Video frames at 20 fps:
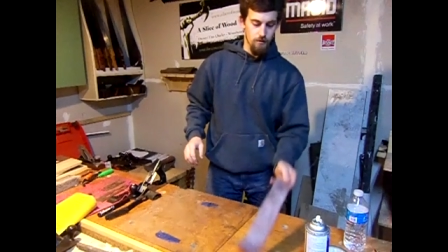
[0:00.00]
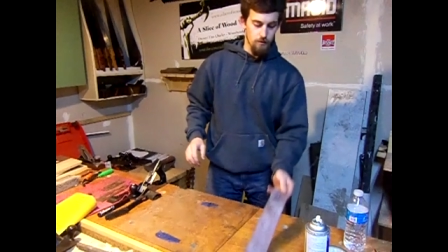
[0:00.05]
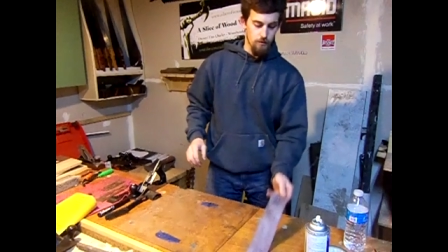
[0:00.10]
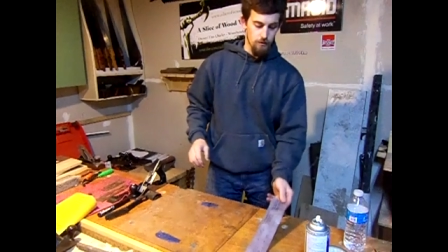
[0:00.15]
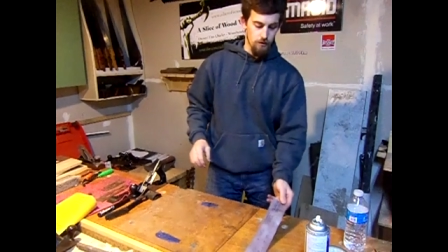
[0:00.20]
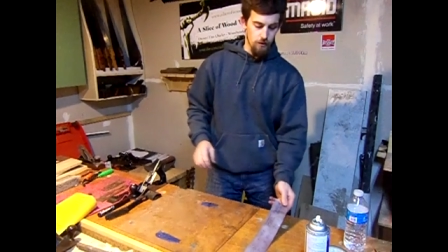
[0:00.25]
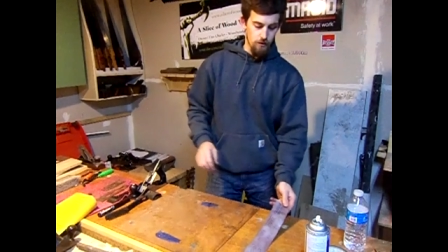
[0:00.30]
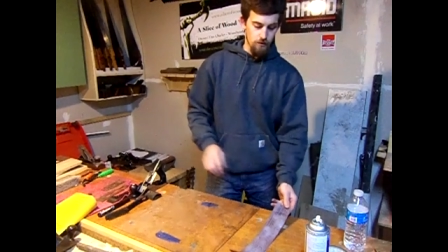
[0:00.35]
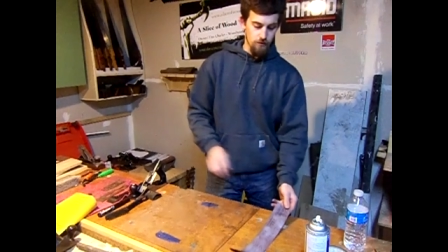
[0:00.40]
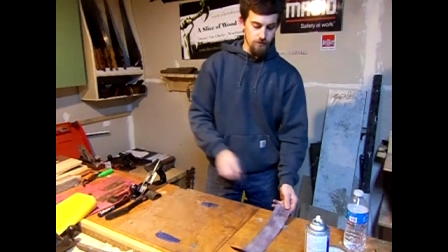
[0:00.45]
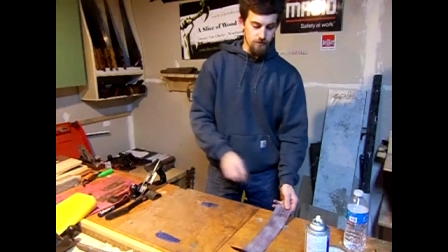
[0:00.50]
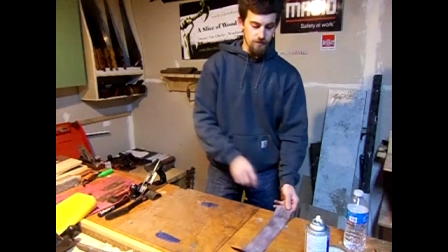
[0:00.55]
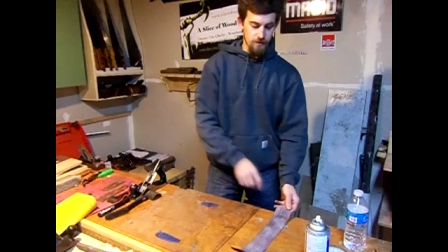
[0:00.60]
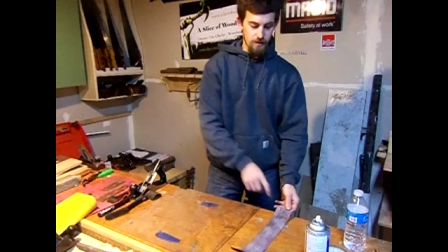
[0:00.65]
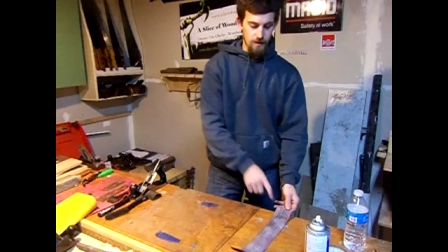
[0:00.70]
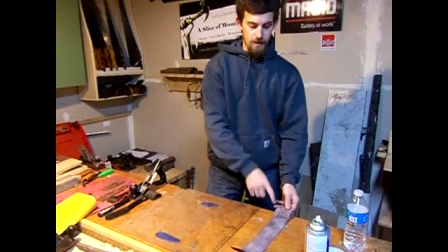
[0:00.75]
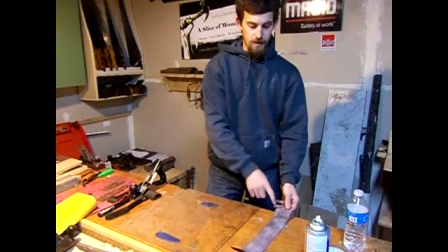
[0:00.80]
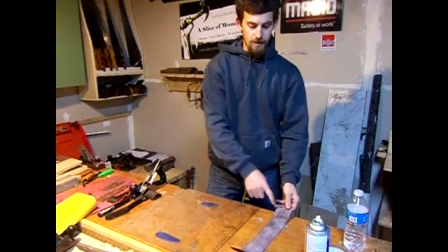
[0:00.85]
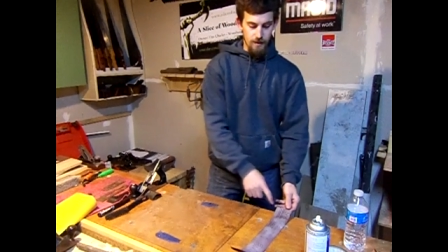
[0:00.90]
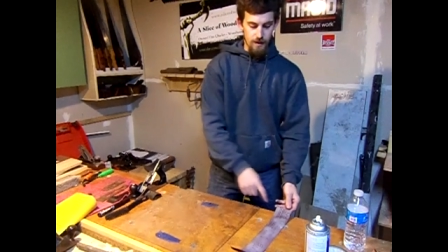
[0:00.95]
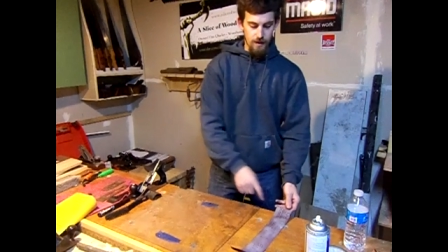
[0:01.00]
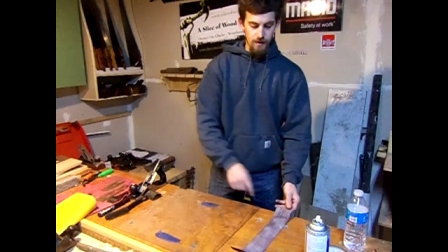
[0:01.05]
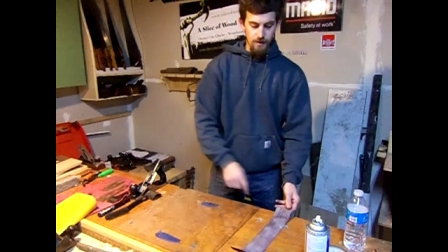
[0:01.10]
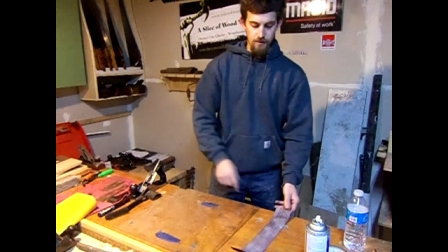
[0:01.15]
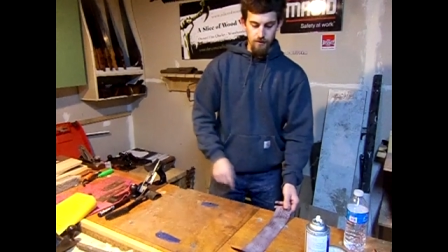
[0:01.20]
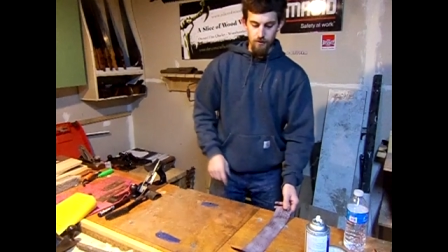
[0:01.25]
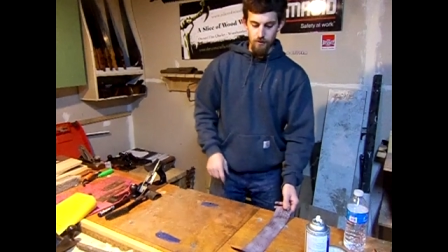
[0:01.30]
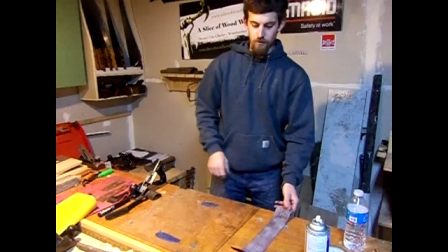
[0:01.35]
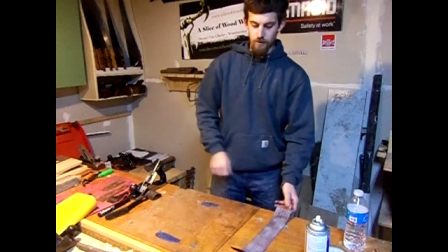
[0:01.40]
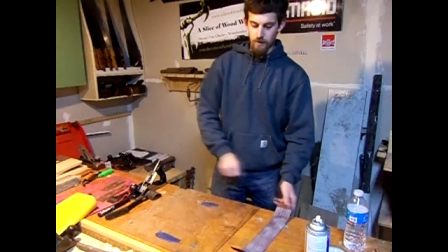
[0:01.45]
alone so that I
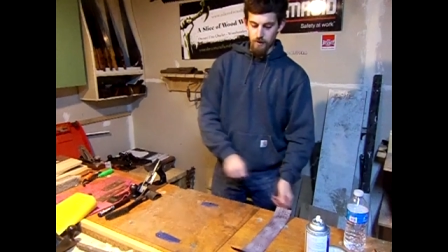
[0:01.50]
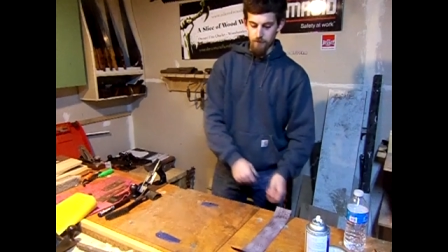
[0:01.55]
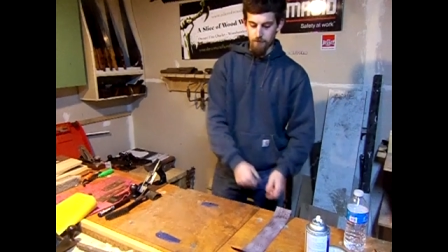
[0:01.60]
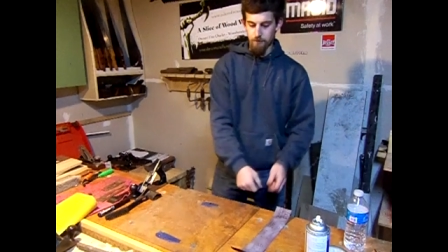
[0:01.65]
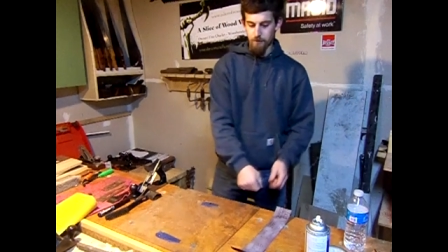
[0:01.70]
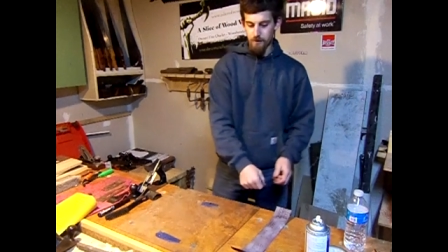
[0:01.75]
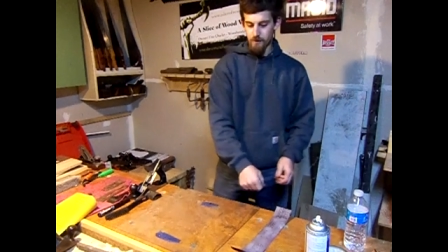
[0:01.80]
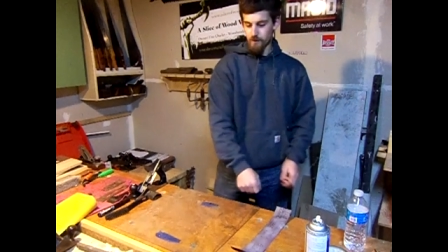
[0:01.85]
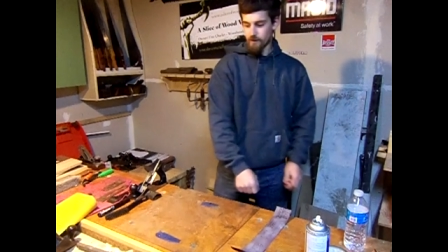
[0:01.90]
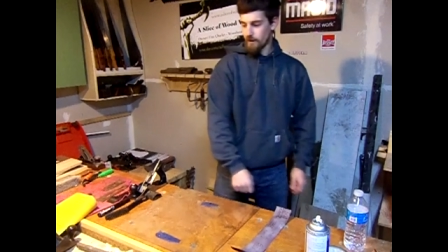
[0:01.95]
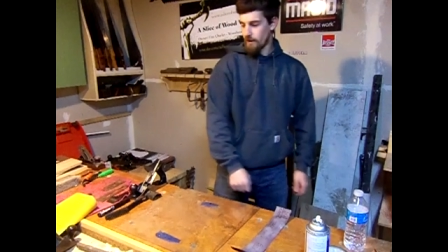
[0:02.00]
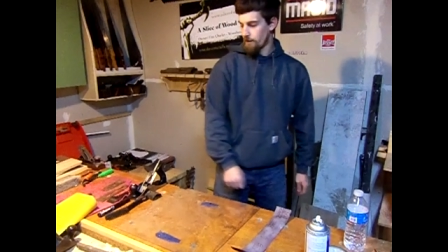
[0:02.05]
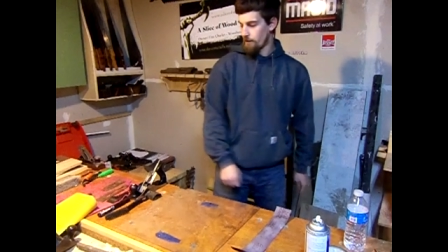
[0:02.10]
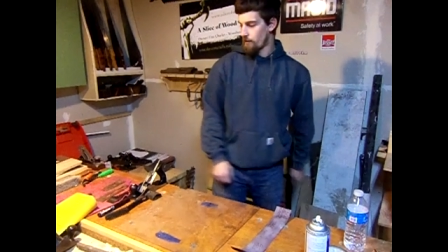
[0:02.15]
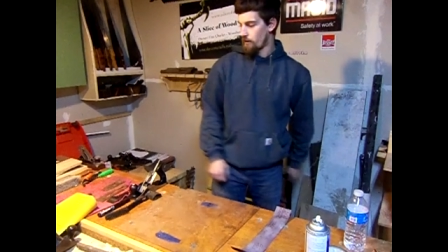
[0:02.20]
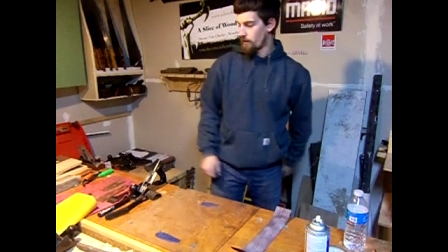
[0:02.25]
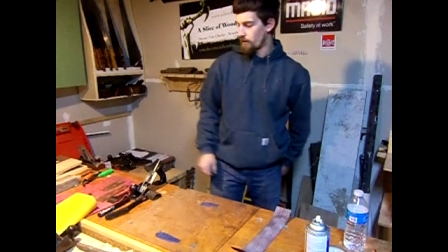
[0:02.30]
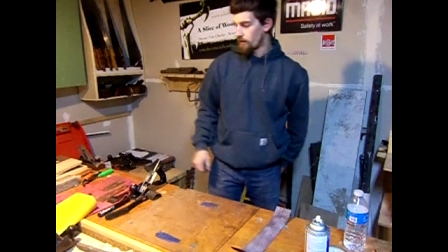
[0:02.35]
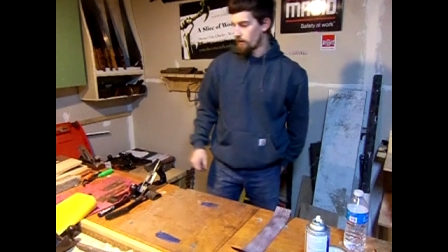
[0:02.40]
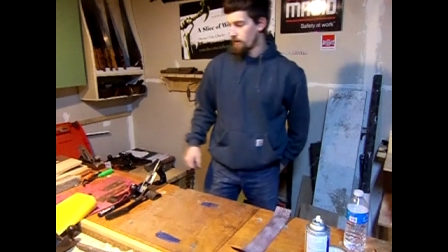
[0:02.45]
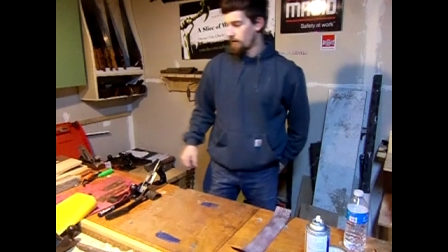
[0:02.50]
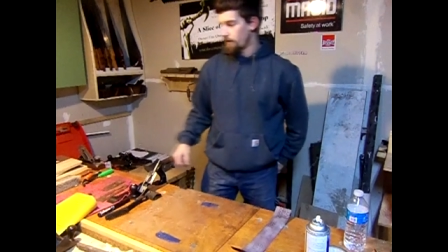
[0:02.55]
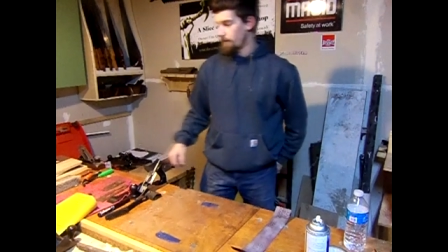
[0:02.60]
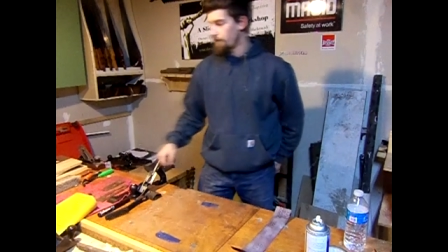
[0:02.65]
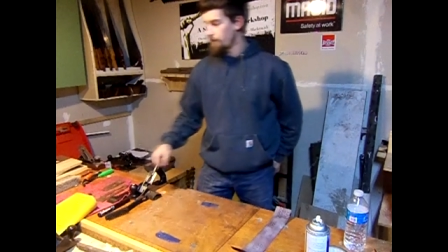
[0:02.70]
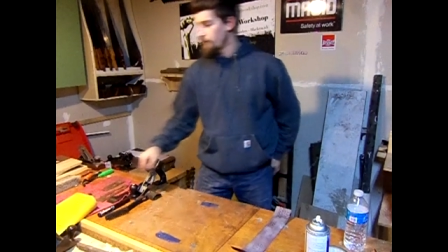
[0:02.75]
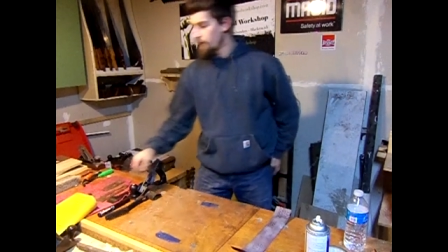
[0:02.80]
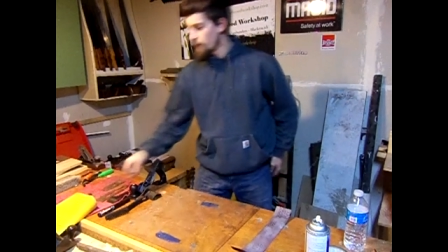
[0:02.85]
can go ahead and peel that part up.